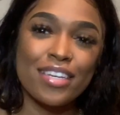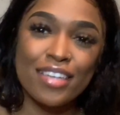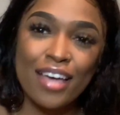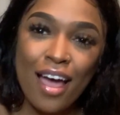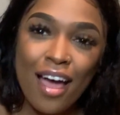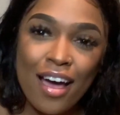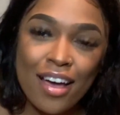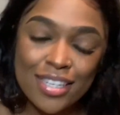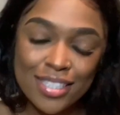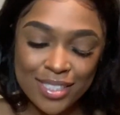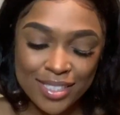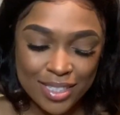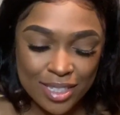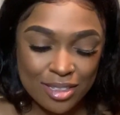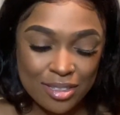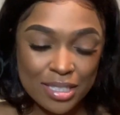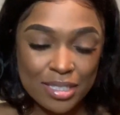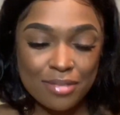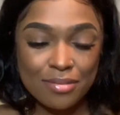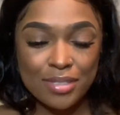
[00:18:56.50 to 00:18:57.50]
Yeah,
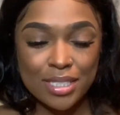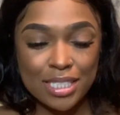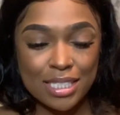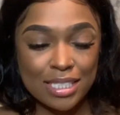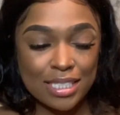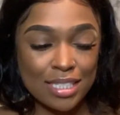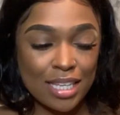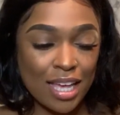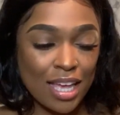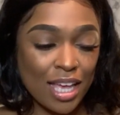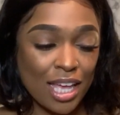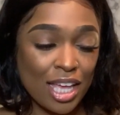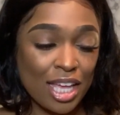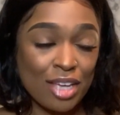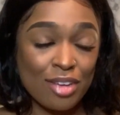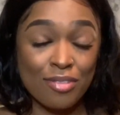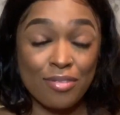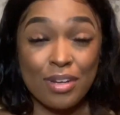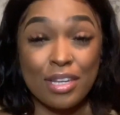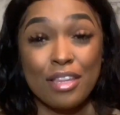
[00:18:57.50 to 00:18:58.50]
so it was
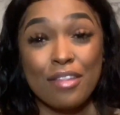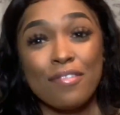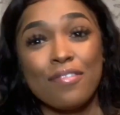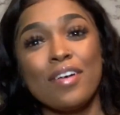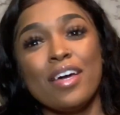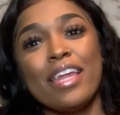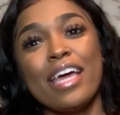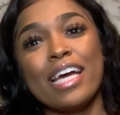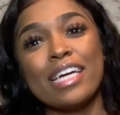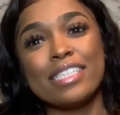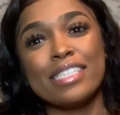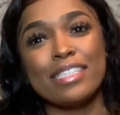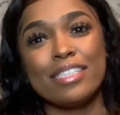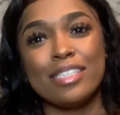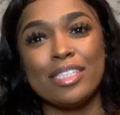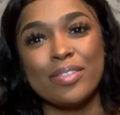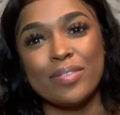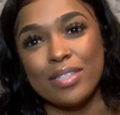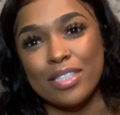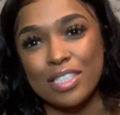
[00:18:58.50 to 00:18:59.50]
really fun actually
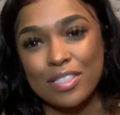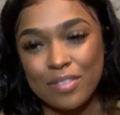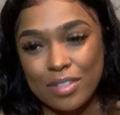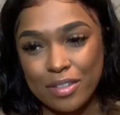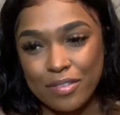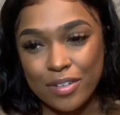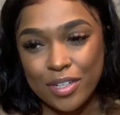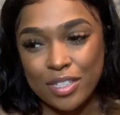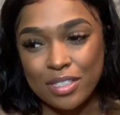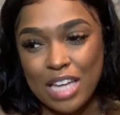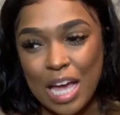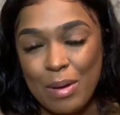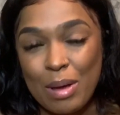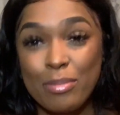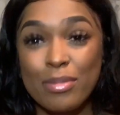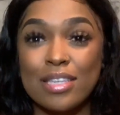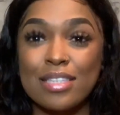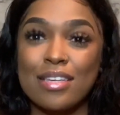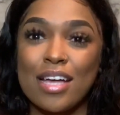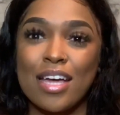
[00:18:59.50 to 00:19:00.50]
doing this for the first time.
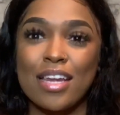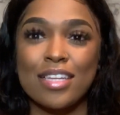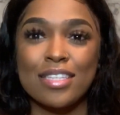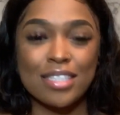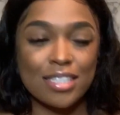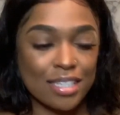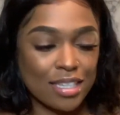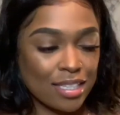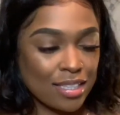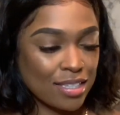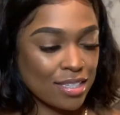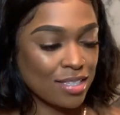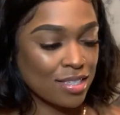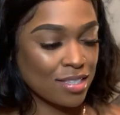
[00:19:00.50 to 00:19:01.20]
I'm excited to get